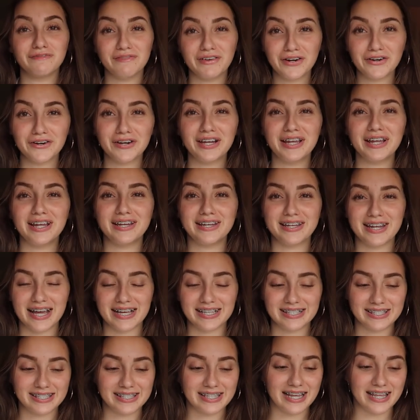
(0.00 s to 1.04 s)
the very
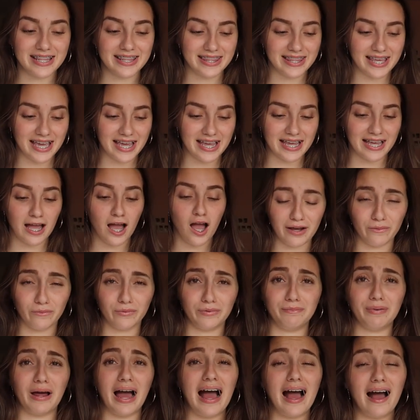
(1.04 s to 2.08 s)
next thing
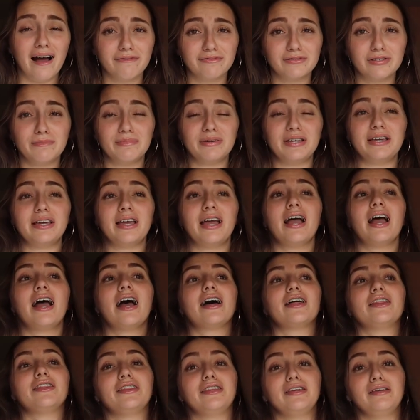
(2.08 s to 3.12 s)
would have to be
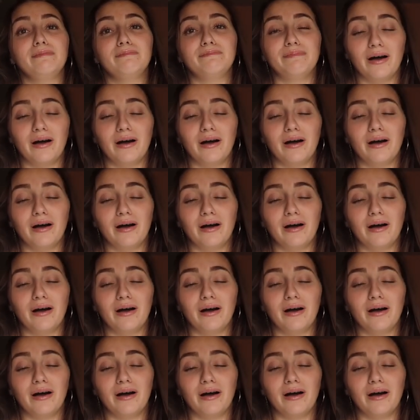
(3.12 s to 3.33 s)
the